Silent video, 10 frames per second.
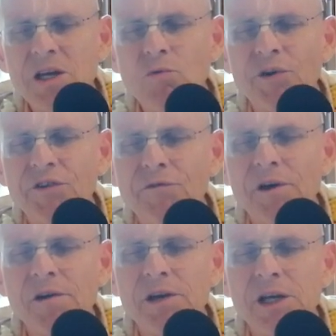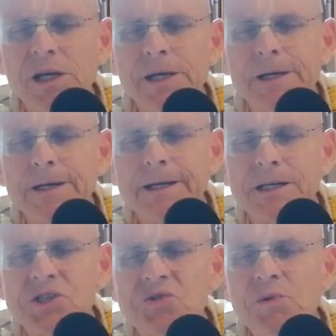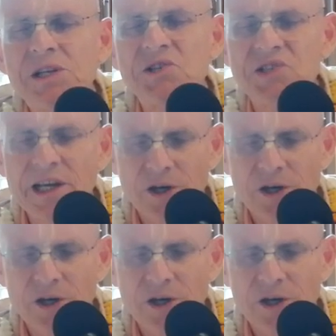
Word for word: he was a very sweet